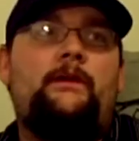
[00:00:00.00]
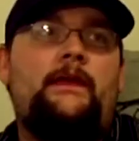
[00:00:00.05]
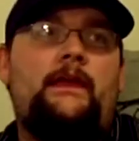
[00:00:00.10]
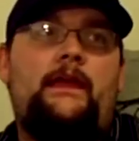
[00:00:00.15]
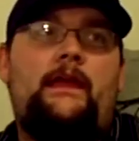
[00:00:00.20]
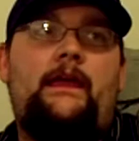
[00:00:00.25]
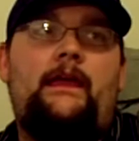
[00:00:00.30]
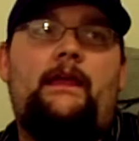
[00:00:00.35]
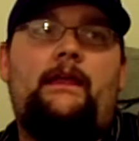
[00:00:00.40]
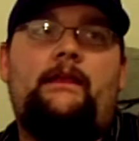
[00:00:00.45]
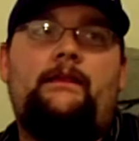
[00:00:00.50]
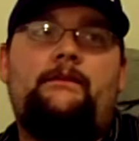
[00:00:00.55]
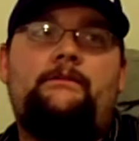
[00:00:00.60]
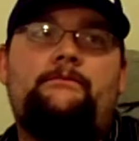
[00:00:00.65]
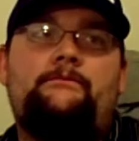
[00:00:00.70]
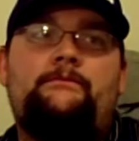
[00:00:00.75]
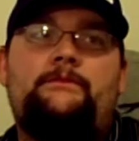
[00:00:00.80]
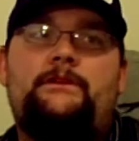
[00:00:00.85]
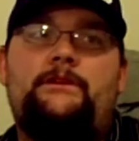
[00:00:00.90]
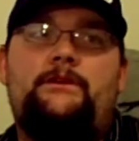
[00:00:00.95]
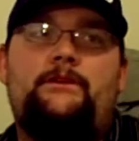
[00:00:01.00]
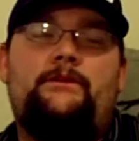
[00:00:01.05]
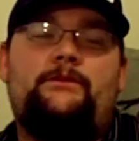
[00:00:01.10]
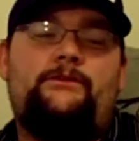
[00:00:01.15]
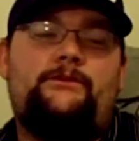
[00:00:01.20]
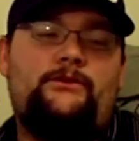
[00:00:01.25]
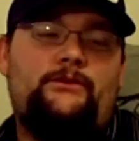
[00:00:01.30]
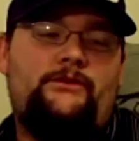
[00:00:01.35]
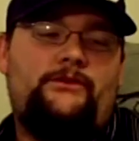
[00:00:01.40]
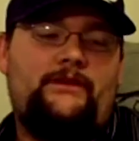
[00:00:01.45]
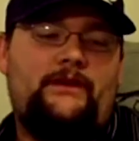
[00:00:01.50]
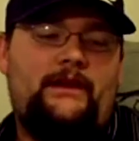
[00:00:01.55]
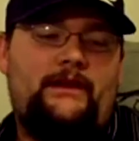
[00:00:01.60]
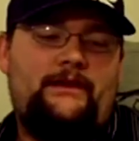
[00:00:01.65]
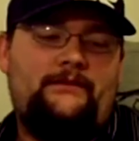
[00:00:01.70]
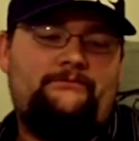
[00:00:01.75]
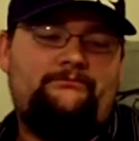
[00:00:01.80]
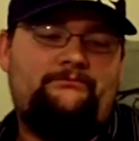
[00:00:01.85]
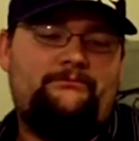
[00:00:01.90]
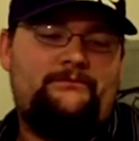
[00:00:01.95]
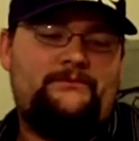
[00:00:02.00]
and as soon as I